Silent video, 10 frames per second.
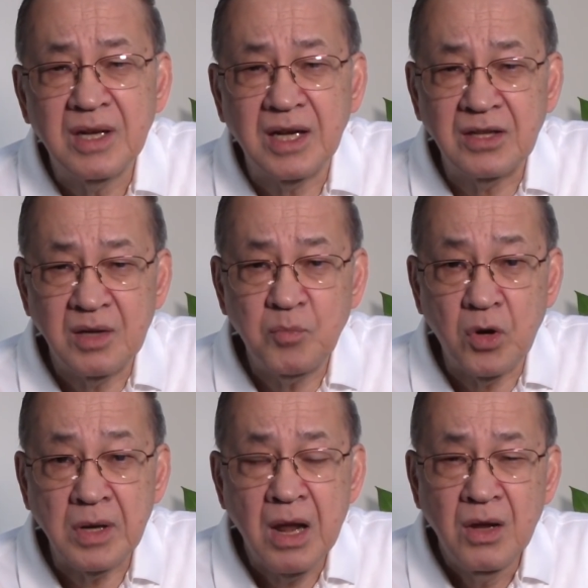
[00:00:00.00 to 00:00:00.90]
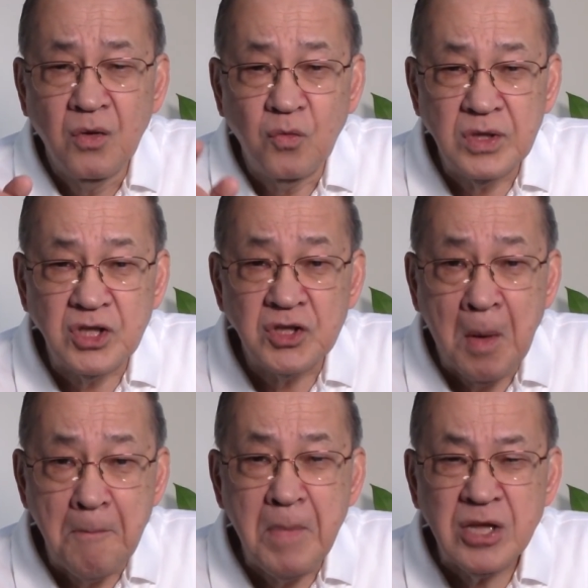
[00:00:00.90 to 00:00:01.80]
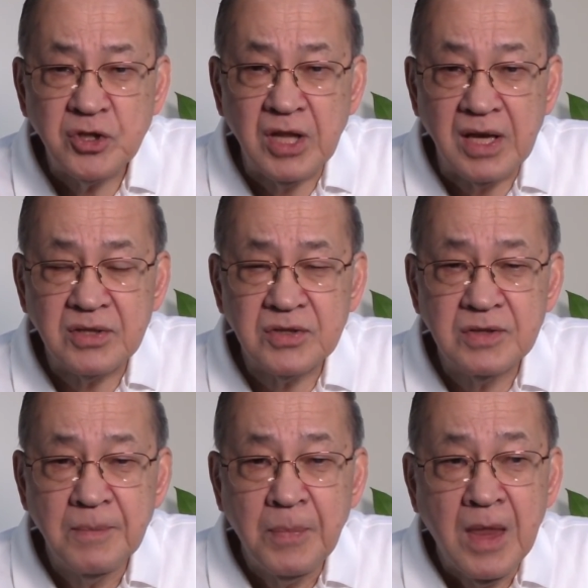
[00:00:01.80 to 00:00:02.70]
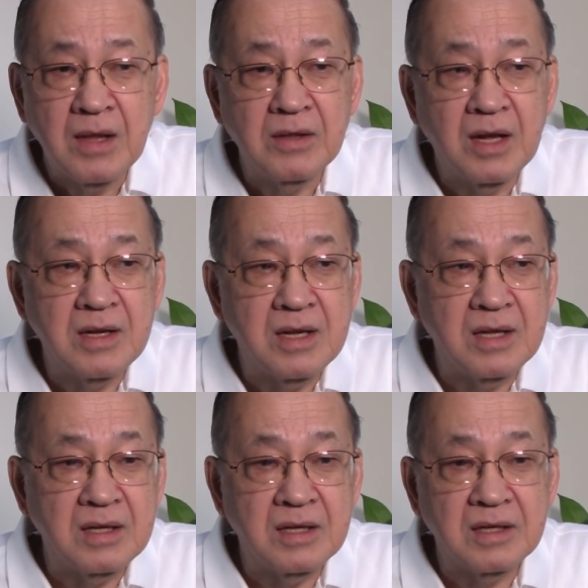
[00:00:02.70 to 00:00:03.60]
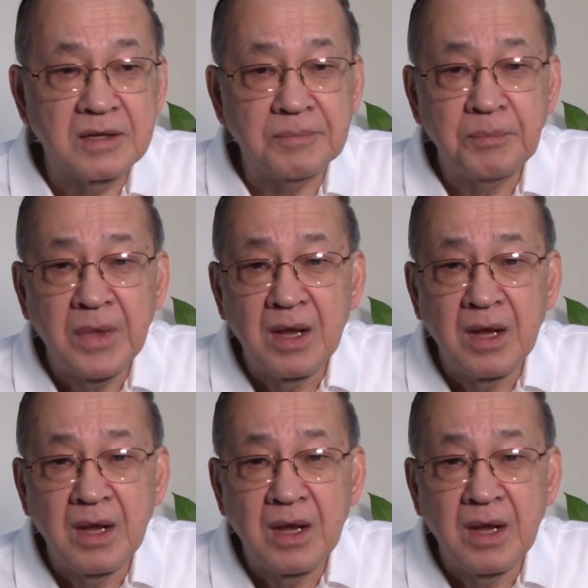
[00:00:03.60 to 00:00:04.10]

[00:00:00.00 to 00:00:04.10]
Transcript: at that point, which is much less than the